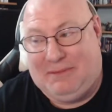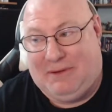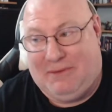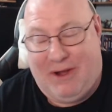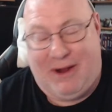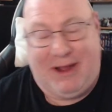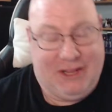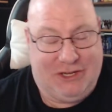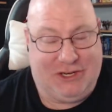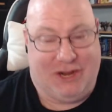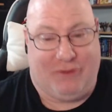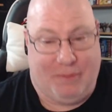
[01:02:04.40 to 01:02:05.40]
wrong and the
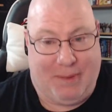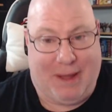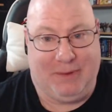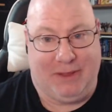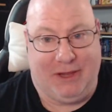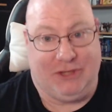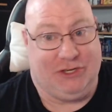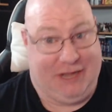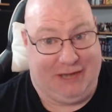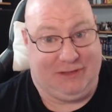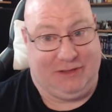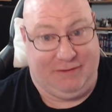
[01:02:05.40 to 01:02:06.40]
general population
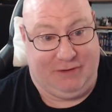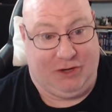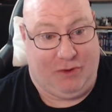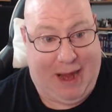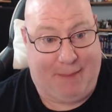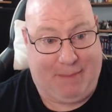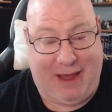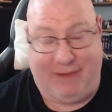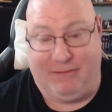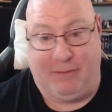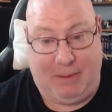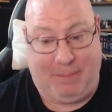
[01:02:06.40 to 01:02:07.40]
kicks the living crap out of
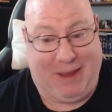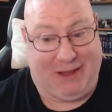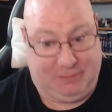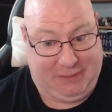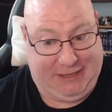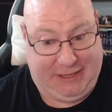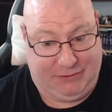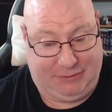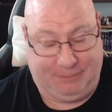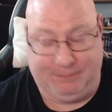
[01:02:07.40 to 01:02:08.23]
him and possibly kills him.